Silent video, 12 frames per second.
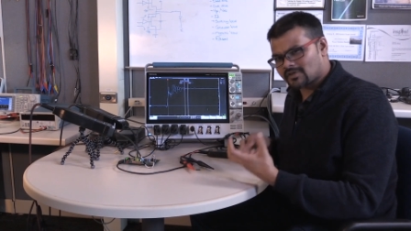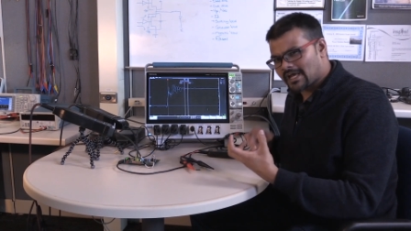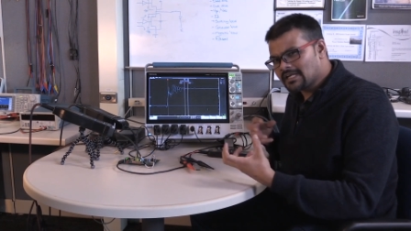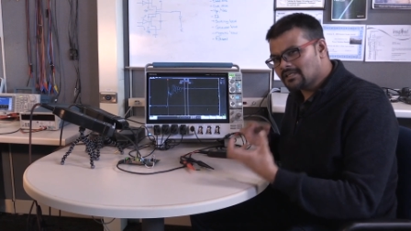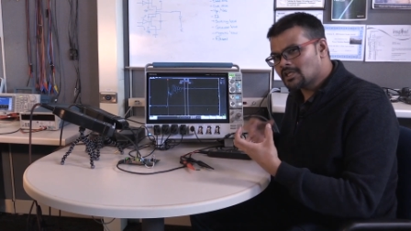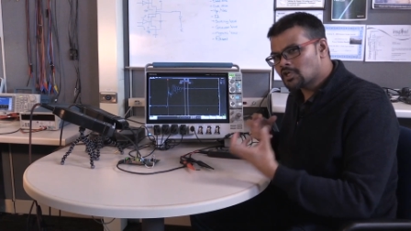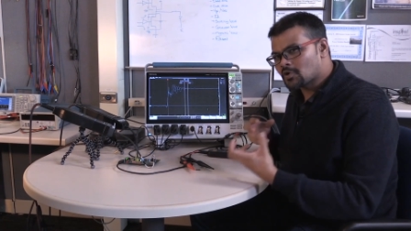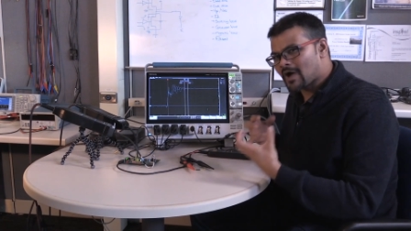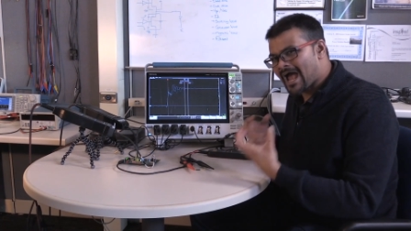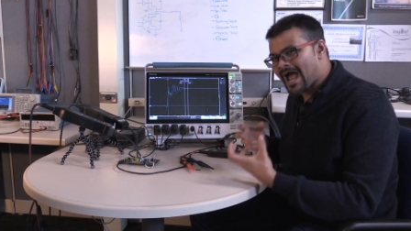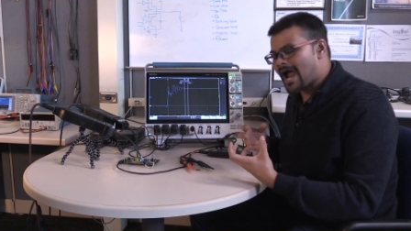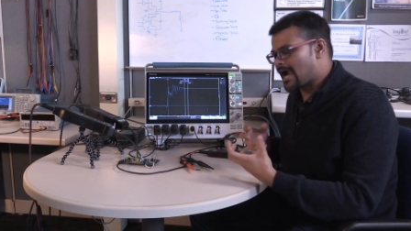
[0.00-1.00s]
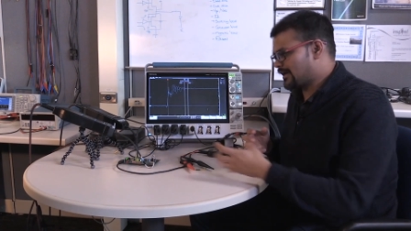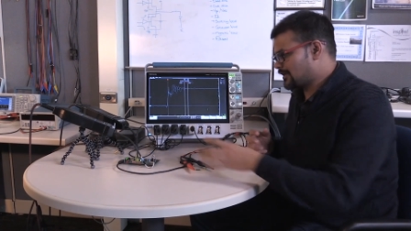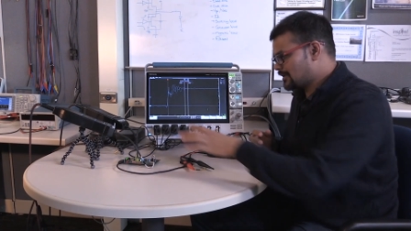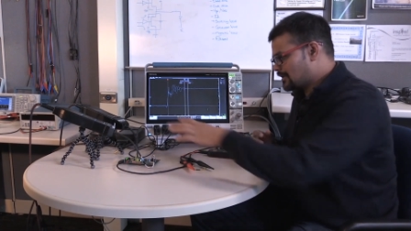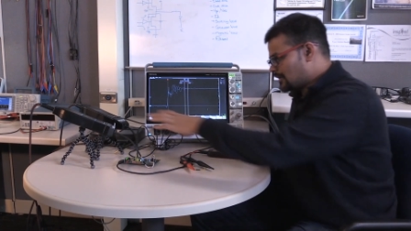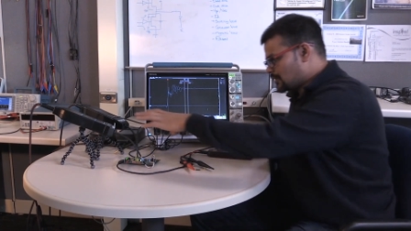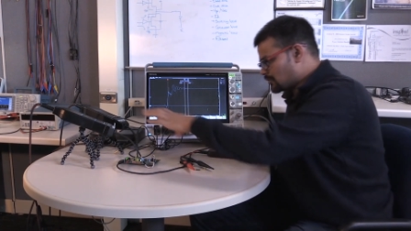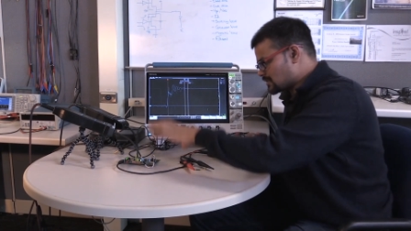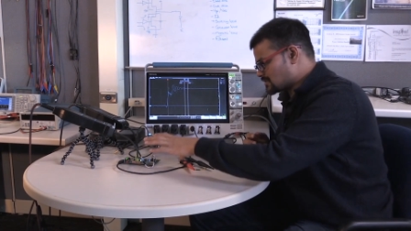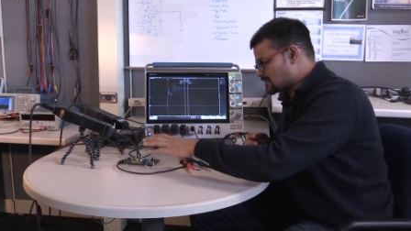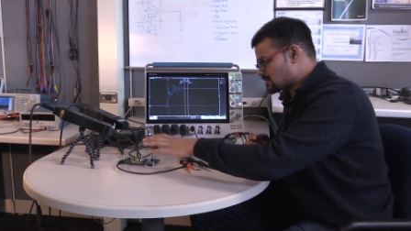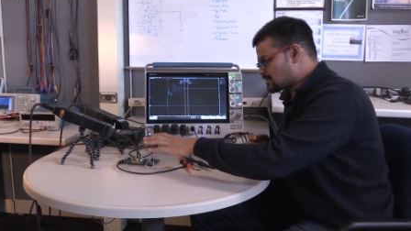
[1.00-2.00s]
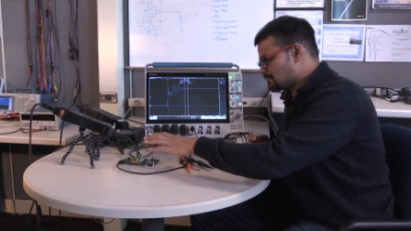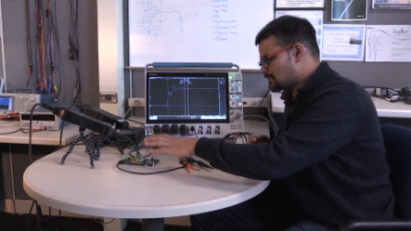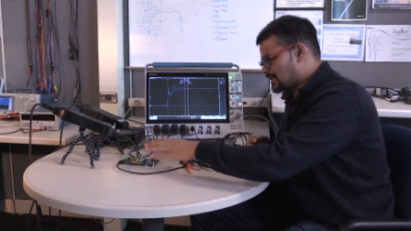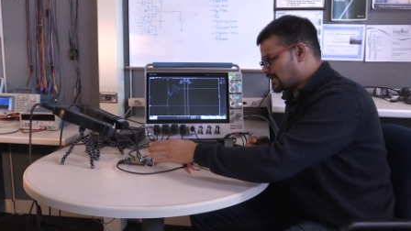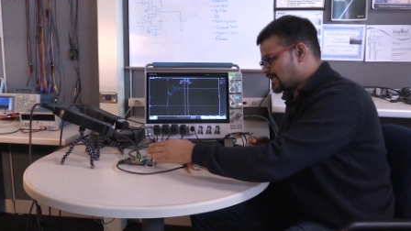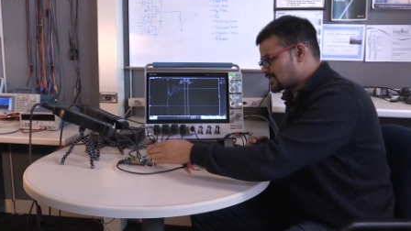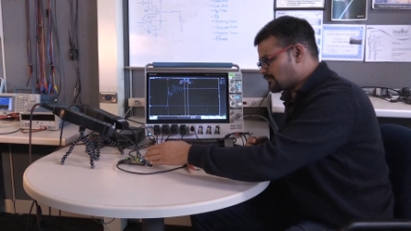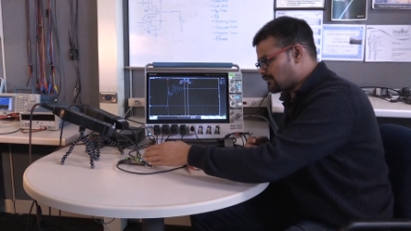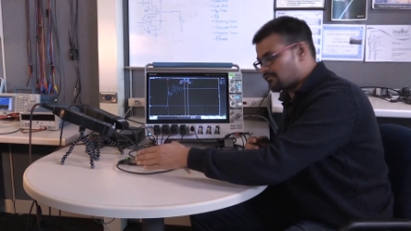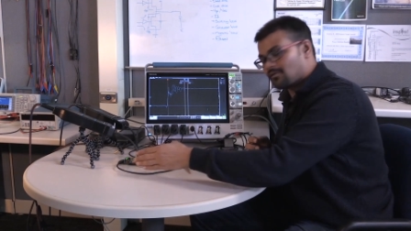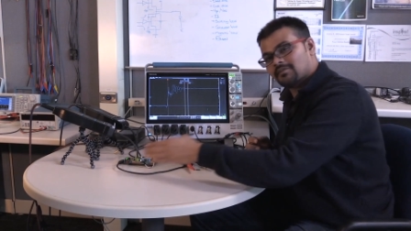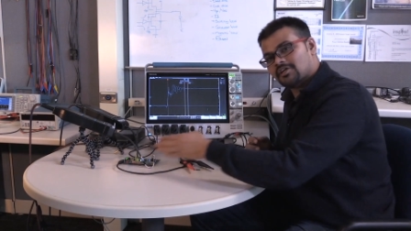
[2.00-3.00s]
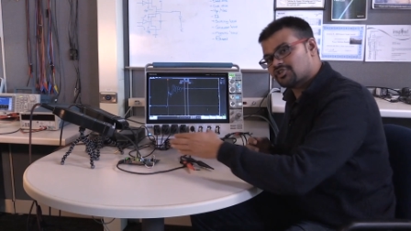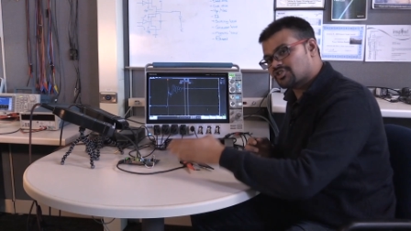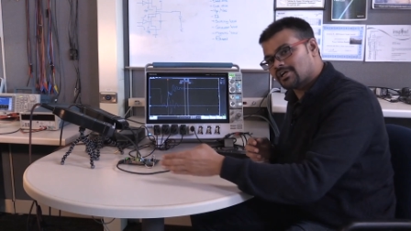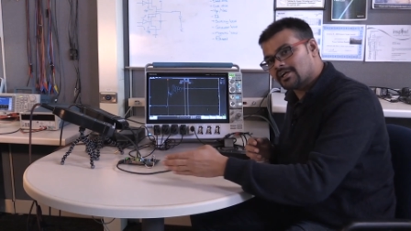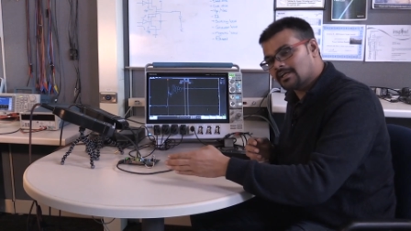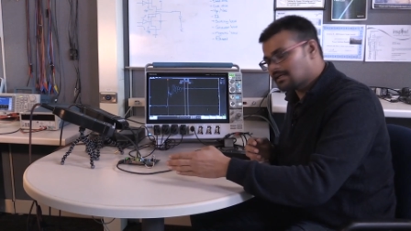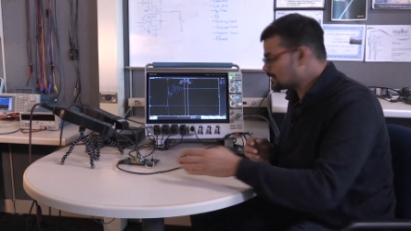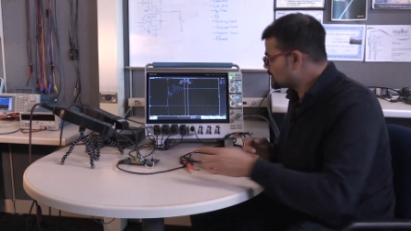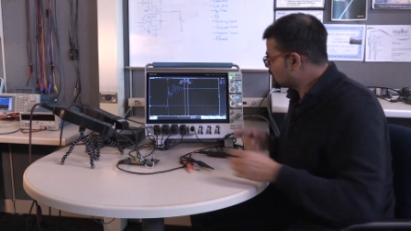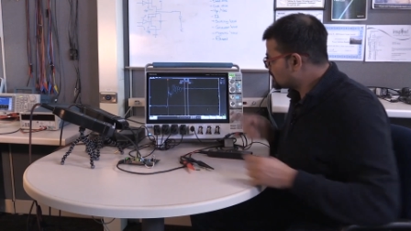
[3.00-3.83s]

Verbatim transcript: So anything you add to the system that takes away from that shielding